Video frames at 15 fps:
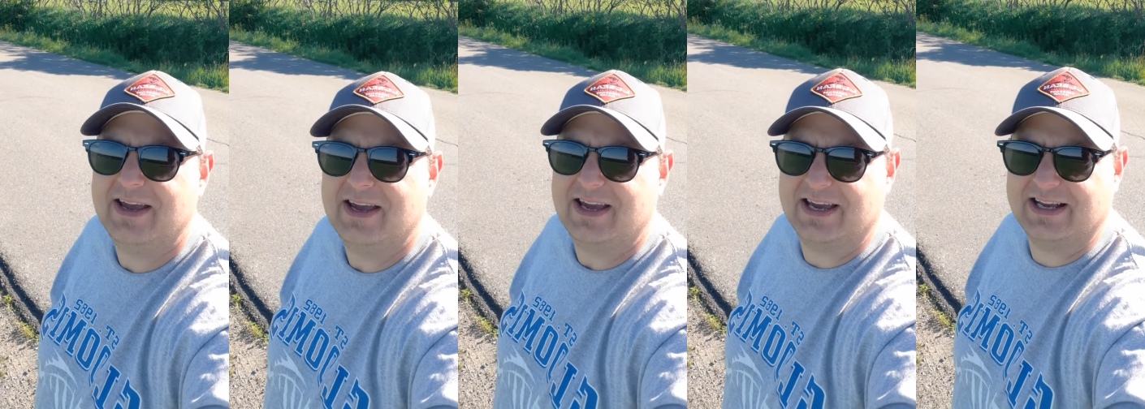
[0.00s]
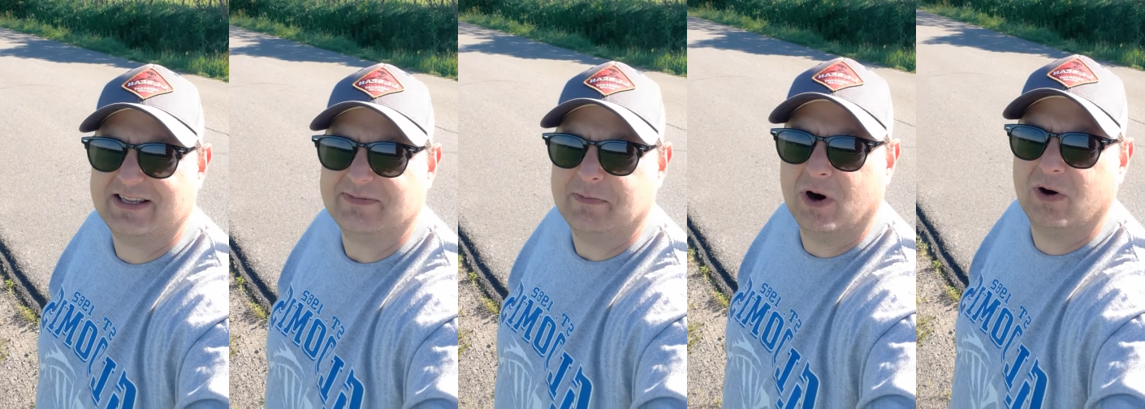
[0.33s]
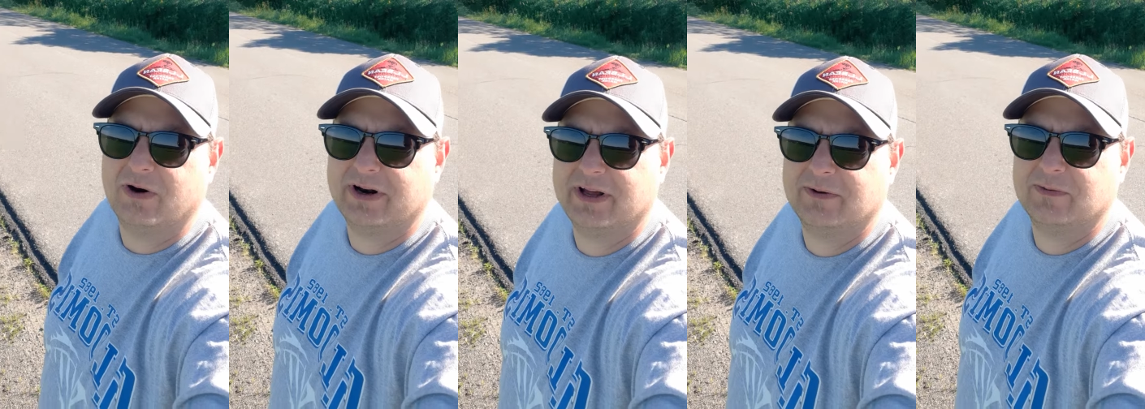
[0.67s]
It's
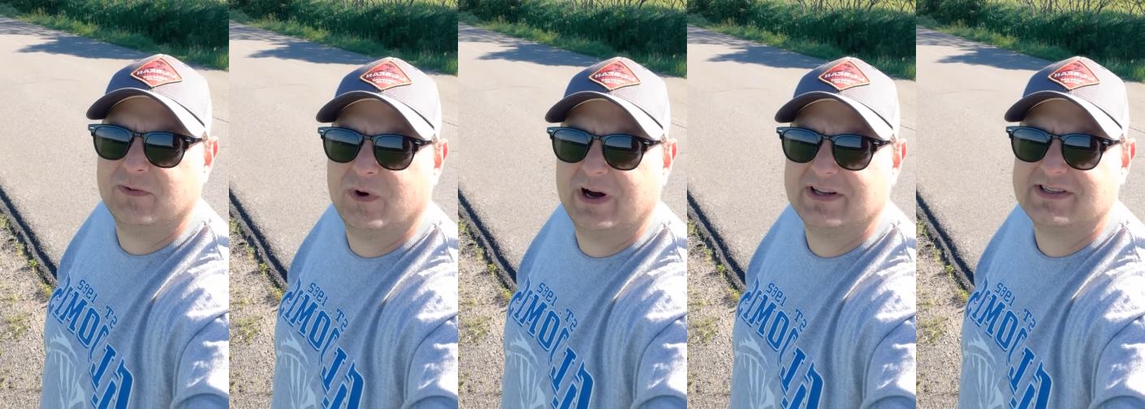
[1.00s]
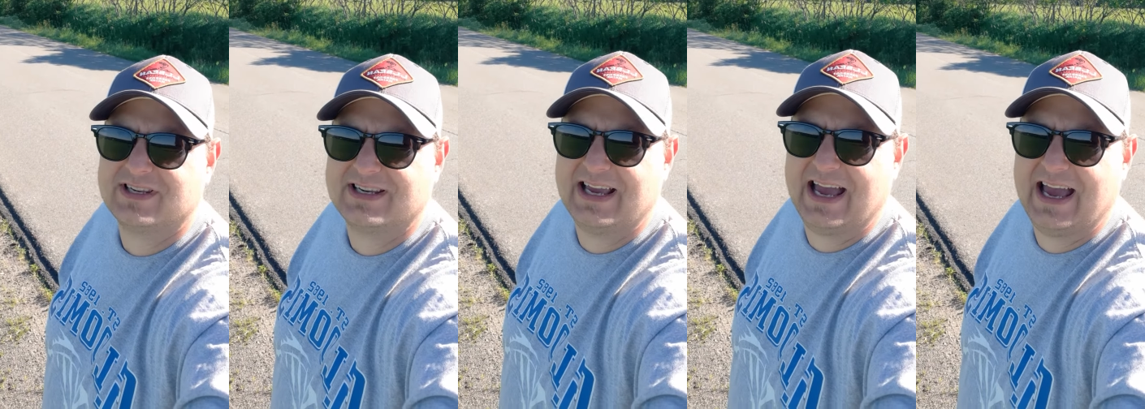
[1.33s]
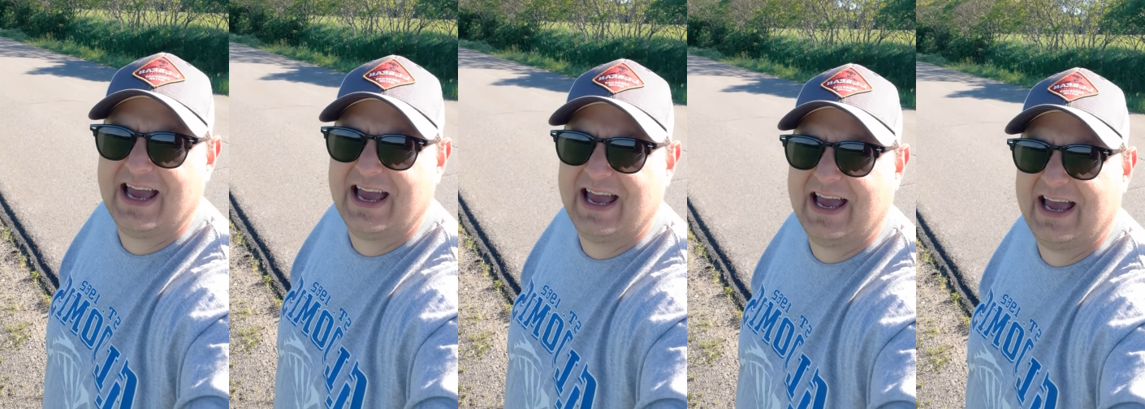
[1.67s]
morning once
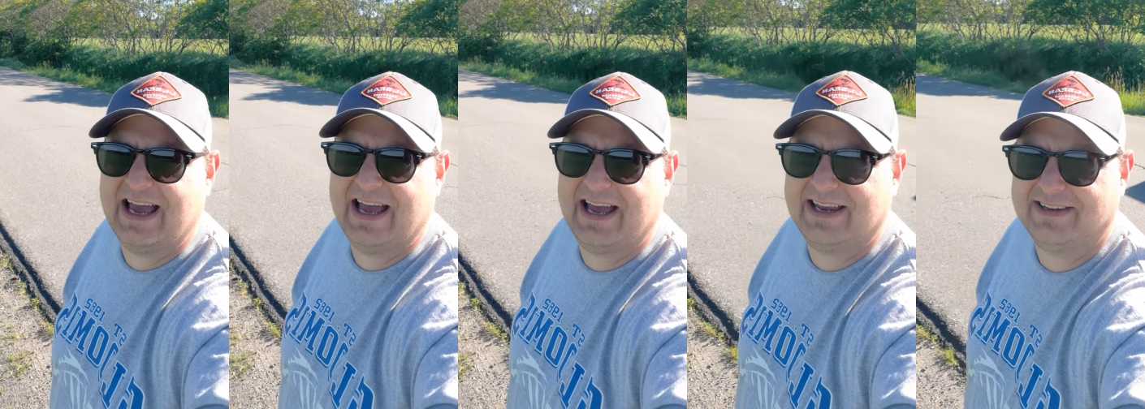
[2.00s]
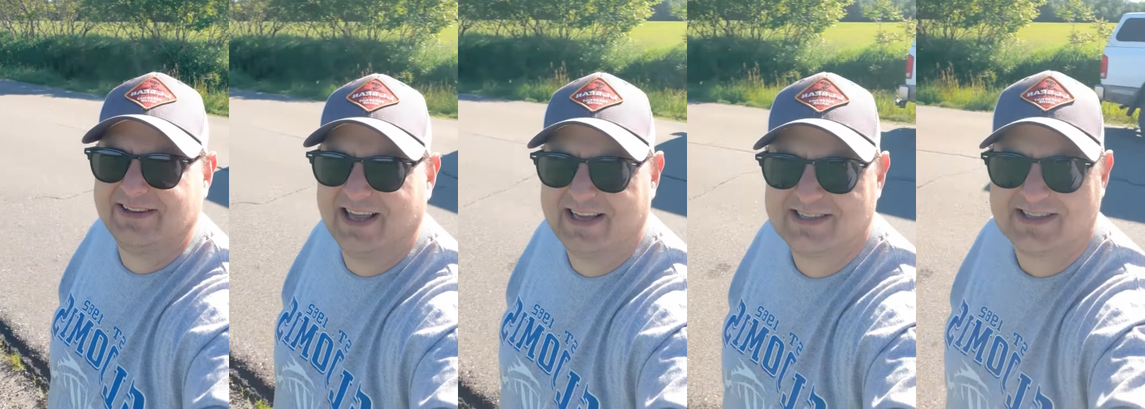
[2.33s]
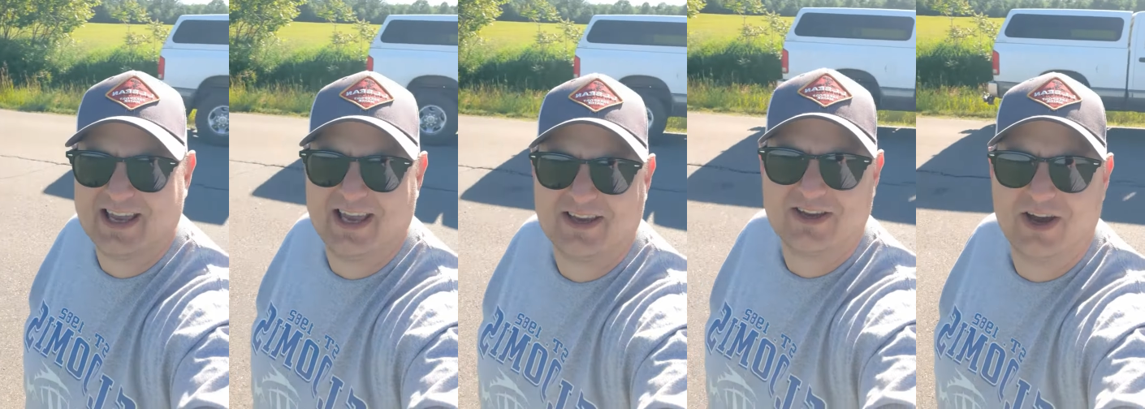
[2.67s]
again. Let's
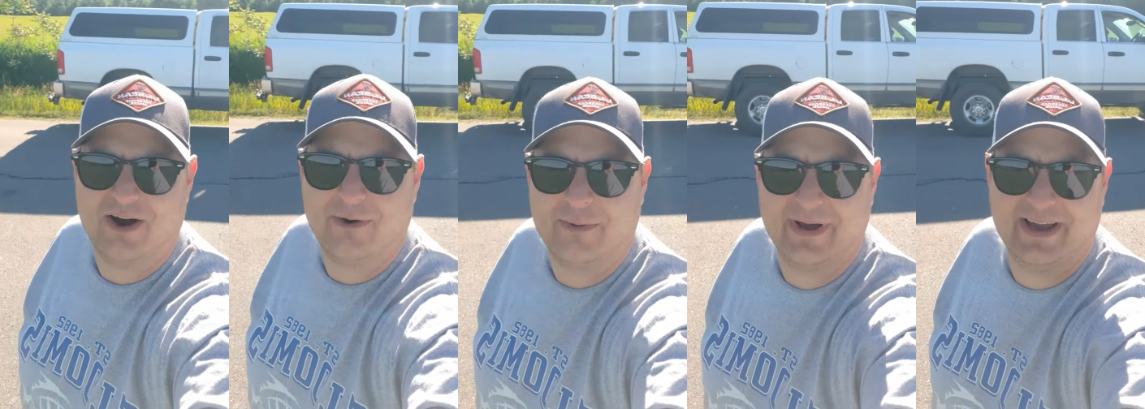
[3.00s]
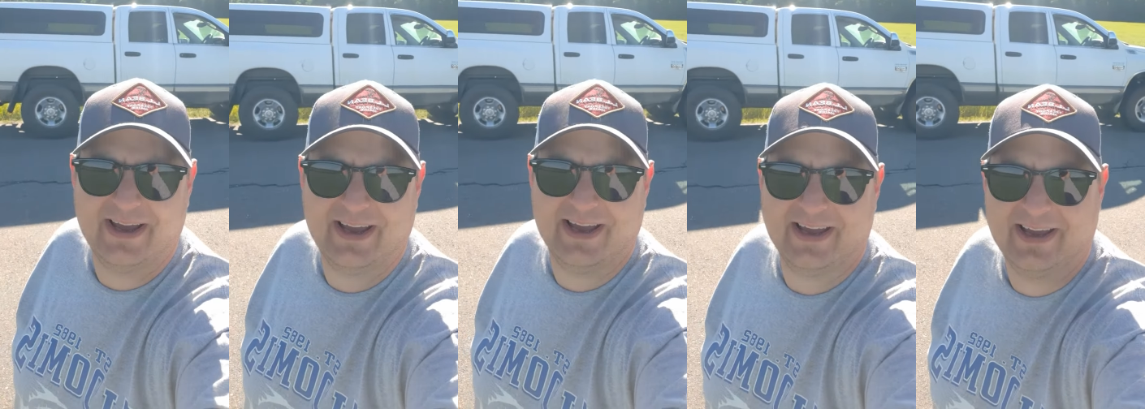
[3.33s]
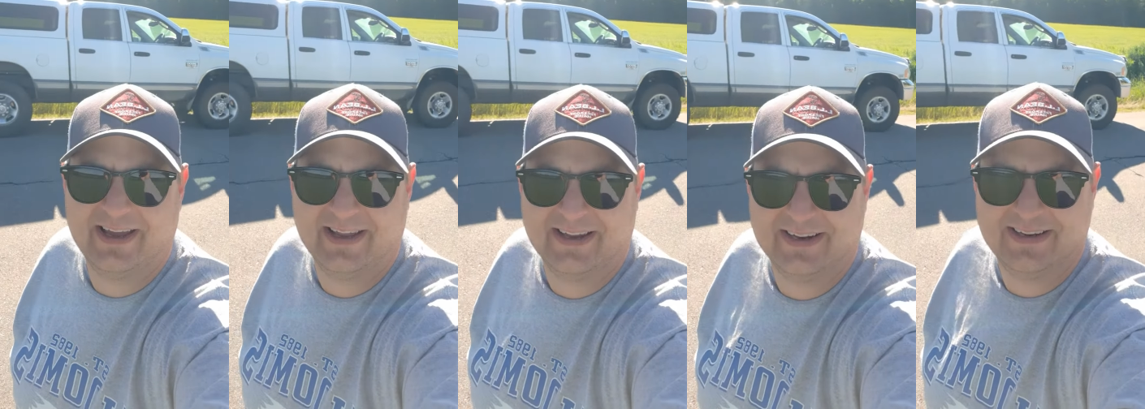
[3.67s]
get
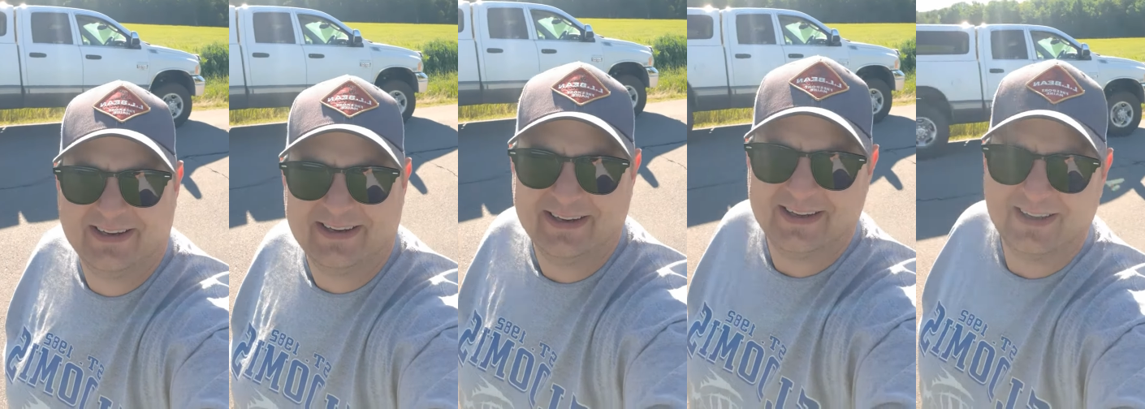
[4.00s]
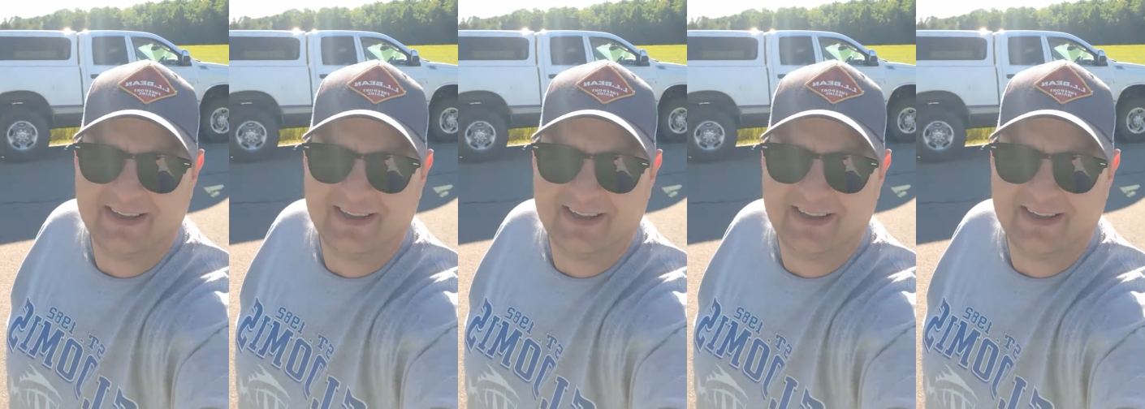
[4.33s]
going.